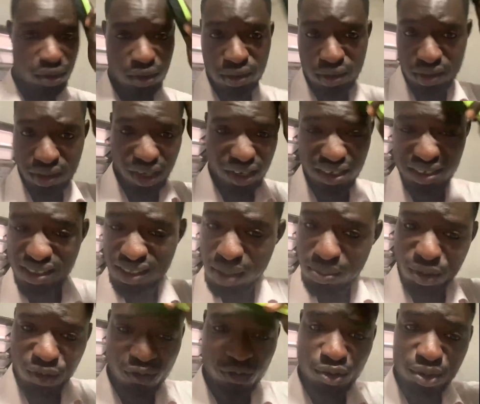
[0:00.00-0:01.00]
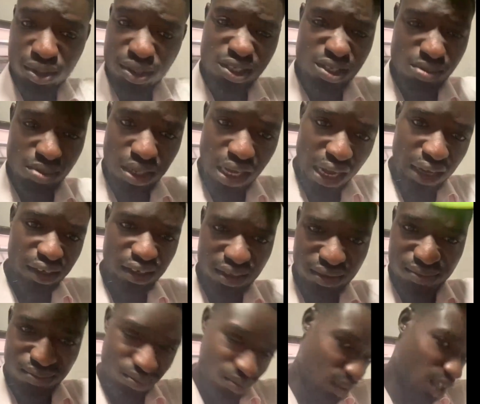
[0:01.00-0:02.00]
Charlie, some of you, it seems like
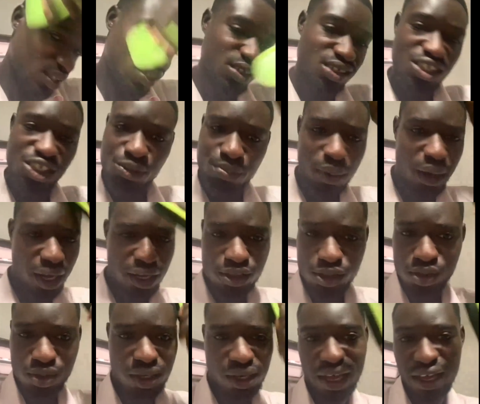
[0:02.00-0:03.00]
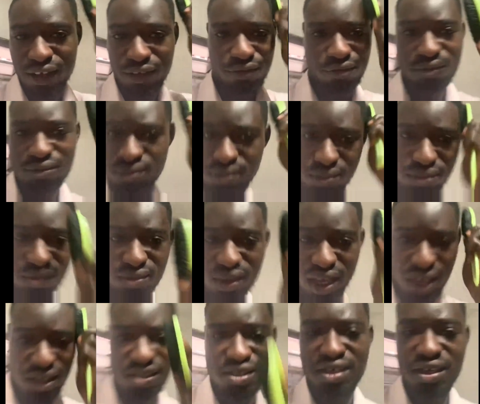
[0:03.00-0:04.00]
nothing inspires you in
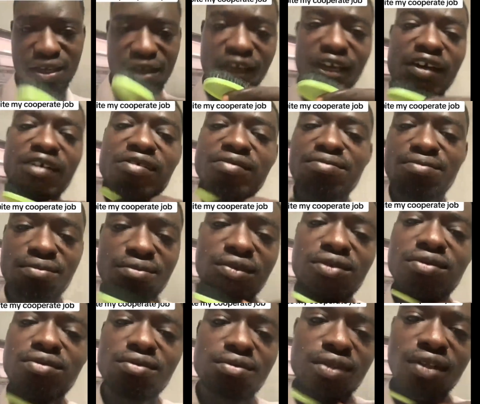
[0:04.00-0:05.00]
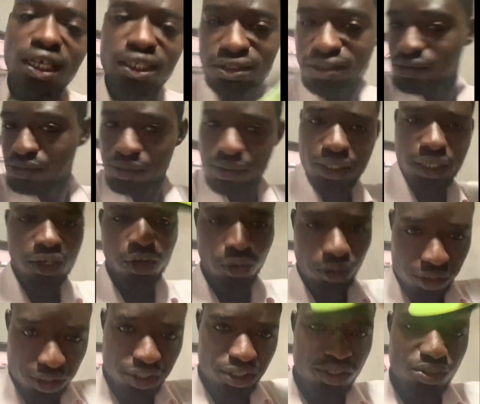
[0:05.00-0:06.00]
life. I said, nothing really
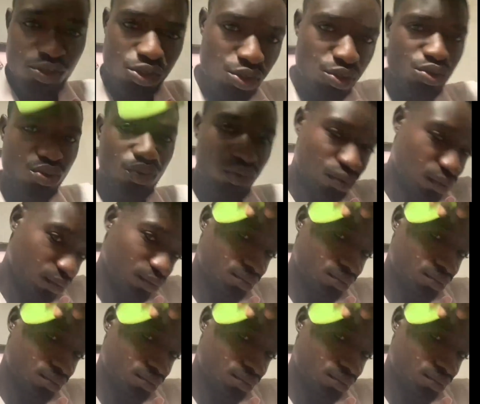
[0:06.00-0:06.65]
concerns you.